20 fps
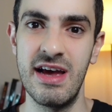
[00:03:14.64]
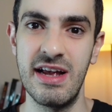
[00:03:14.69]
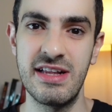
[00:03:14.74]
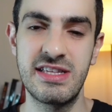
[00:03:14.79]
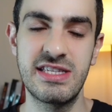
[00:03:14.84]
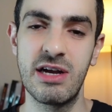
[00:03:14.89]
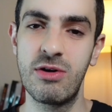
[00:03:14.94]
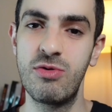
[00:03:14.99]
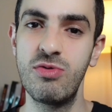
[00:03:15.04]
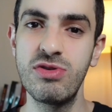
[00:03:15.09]

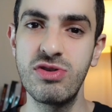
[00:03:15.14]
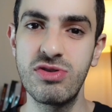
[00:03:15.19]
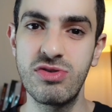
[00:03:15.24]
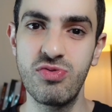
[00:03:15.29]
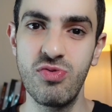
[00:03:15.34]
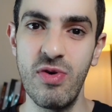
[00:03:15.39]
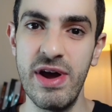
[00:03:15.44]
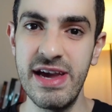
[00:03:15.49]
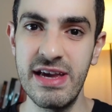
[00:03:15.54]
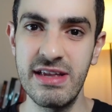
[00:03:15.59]
it's a good
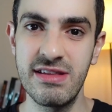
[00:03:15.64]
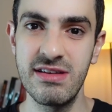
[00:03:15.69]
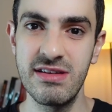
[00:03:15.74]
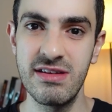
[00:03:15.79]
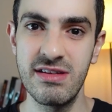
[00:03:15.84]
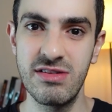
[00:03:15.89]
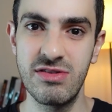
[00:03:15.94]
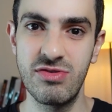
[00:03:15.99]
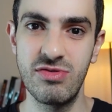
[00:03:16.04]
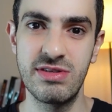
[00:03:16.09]
trade
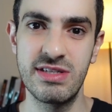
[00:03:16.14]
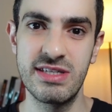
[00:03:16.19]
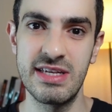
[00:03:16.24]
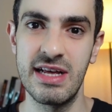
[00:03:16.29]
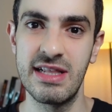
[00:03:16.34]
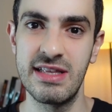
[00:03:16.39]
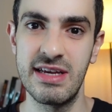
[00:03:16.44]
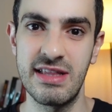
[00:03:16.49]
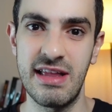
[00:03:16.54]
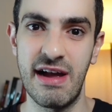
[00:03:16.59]
to
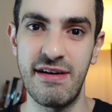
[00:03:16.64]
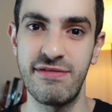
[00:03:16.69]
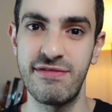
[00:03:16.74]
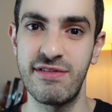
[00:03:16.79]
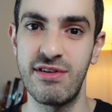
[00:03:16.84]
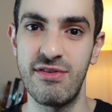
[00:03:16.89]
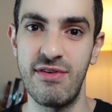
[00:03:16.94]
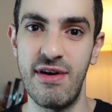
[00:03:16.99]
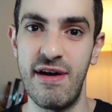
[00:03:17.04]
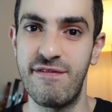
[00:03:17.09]
sell it
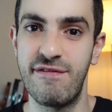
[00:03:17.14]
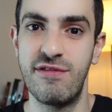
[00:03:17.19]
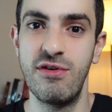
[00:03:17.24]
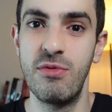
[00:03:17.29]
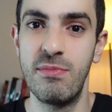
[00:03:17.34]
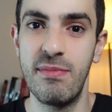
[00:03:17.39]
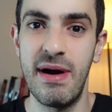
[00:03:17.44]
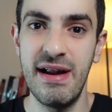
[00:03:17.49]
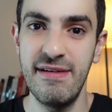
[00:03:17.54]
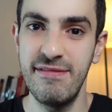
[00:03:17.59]
after a
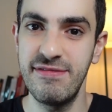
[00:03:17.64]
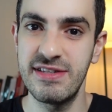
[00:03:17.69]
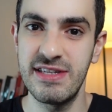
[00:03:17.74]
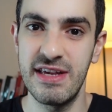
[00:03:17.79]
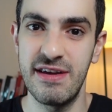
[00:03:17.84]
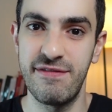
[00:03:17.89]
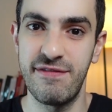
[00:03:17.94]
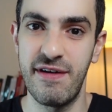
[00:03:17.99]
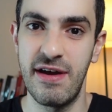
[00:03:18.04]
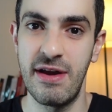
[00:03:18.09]
few months
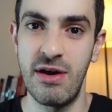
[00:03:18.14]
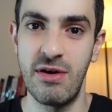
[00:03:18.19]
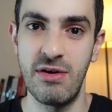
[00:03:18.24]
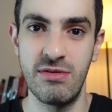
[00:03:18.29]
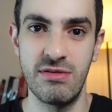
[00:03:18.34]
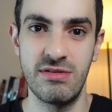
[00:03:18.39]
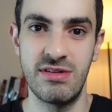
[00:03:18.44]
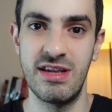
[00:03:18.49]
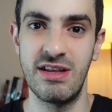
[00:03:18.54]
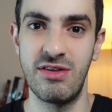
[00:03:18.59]
if I
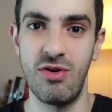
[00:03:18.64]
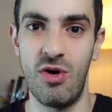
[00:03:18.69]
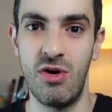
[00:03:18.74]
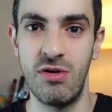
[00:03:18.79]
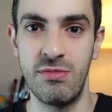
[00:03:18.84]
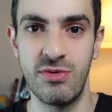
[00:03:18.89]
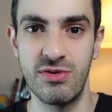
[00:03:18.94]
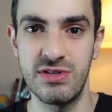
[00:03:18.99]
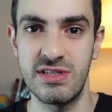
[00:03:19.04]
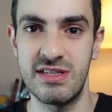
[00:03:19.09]
did
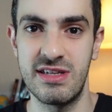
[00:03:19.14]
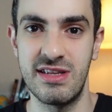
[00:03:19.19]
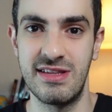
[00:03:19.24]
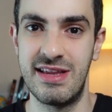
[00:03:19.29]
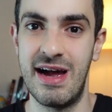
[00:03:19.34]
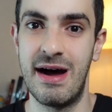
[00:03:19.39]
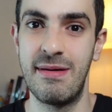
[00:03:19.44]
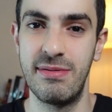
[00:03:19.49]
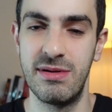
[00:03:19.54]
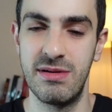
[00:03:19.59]
almost
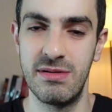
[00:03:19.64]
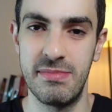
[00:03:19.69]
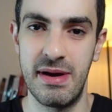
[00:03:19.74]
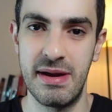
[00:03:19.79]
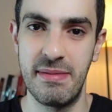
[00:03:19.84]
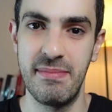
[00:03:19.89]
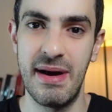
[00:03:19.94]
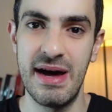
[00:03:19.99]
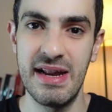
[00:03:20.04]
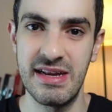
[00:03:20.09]
double
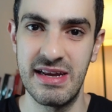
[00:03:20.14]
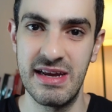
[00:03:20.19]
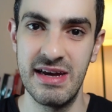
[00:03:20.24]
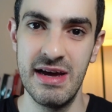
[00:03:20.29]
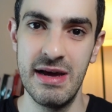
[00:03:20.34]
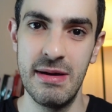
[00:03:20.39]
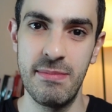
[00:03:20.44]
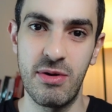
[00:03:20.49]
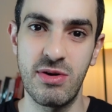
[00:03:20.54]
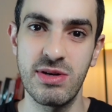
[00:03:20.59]
my money,
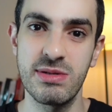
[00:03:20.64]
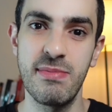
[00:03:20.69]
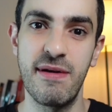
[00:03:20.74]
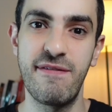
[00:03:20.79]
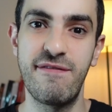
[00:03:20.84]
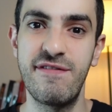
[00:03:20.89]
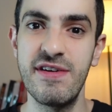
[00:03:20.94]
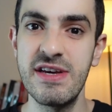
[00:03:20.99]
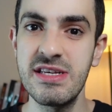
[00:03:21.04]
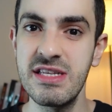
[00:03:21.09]
because my
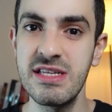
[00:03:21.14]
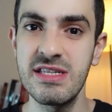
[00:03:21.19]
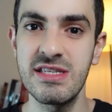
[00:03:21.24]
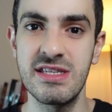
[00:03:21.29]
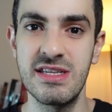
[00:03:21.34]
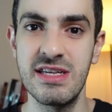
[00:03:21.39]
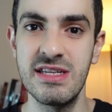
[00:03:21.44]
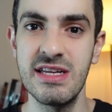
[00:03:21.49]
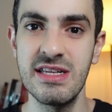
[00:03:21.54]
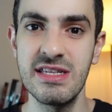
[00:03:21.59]
thesis
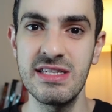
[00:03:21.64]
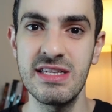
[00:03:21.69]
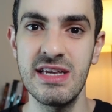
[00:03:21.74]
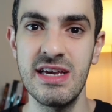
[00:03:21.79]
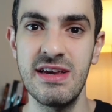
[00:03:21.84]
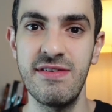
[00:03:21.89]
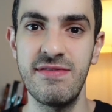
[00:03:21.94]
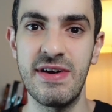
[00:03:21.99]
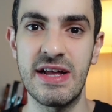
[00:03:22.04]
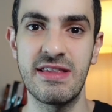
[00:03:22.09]
didn't
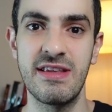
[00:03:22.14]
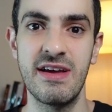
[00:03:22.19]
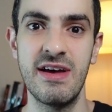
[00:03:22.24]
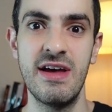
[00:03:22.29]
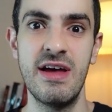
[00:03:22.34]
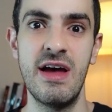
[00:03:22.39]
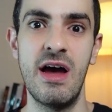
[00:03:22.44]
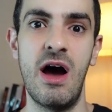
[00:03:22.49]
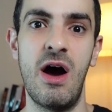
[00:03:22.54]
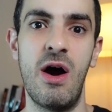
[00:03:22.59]
say that
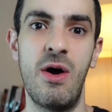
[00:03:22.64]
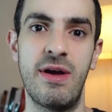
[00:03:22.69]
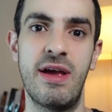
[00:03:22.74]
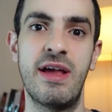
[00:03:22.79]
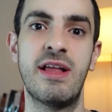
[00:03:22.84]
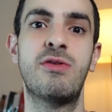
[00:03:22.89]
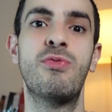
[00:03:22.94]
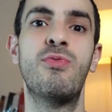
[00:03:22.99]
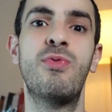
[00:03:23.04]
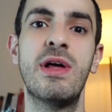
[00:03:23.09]

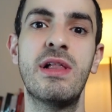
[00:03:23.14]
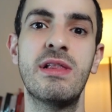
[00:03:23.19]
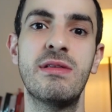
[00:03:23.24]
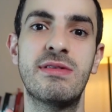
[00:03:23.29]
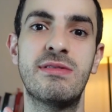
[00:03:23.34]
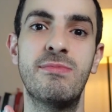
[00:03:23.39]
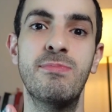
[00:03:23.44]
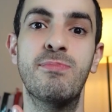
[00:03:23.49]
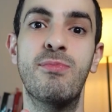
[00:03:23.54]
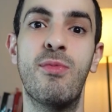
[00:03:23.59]
it will
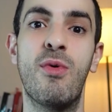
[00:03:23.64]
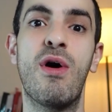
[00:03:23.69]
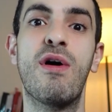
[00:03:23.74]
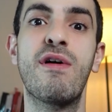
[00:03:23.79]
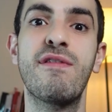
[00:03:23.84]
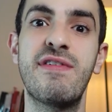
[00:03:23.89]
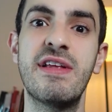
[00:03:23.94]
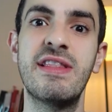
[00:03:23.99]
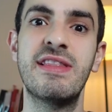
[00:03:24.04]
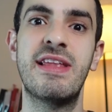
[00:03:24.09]

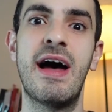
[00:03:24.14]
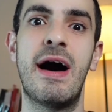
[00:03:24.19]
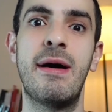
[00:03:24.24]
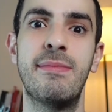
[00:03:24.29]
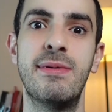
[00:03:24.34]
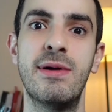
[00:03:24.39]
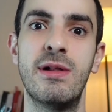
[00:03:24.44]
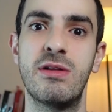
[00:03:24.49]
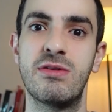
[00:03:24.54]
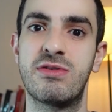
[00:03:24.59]
more than
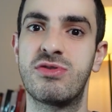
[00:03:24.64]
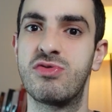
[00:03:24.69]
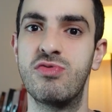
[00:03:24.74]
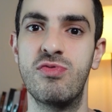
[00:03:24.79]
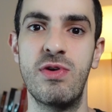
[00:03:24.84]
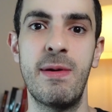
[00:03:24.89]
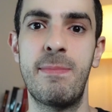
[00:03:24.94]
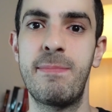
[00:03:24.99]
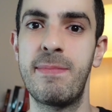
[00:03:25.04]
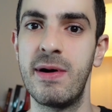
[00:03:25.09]
double,
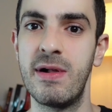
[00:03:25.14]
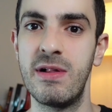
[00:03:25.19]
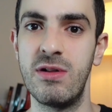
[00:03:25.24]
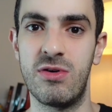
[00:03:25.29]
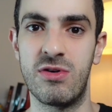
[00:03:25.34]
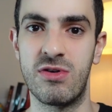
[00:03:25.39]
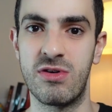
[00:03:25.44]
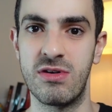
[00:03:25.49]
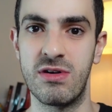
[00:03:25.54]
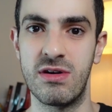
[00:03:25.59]
triple,
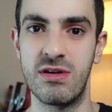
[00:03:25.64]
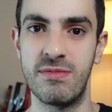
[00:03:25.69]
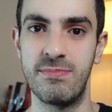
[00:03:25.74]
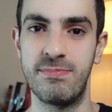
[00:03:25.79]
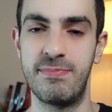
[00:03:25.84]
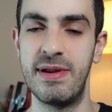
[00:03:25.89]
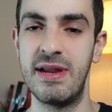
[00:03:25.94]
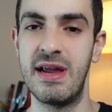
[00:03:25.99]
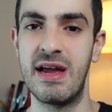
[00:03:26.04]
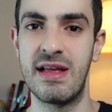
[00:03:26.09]
or
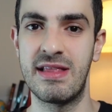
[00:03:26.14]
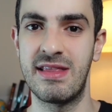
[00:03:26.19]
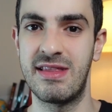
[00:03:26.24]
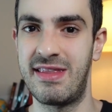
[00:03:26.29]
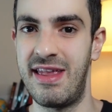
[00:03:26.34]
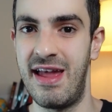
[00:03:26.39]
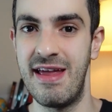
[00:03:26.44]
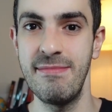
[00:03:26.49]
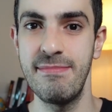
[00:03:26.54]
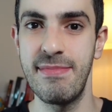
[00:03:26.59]
be a
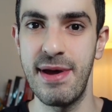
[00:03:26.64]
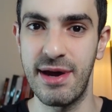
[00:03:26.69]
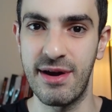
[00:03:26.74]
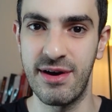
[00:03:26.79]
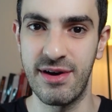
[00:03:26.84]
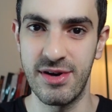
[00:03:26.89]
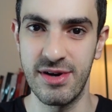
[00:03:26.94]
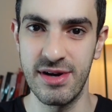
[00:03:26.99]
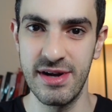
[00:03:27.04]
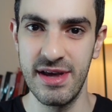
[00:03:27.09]

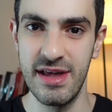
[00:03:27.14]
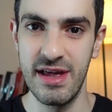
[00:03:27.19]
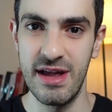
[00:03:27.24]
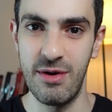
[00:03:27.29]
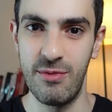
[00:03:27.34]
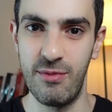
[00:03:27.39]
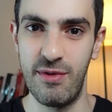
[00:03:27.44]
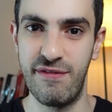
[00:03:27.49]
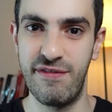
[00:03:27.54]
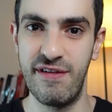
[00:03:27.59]
10-bagger
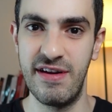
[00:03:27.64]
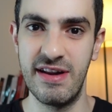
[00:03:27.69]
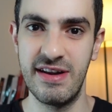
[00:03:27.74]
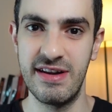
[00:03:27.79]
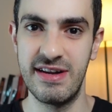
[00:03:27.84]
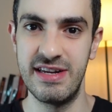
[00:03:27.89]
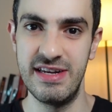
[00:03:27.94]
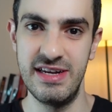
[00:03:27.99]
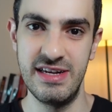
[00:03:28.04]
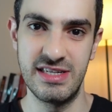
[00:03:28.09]

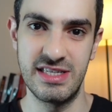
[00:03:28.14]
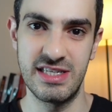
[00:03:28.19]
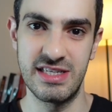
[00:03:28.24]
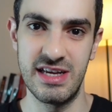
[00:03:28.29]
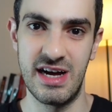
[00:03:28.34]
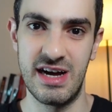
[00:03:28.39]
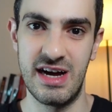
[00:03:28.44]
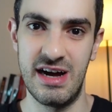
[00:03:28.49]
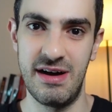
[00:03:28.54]
within this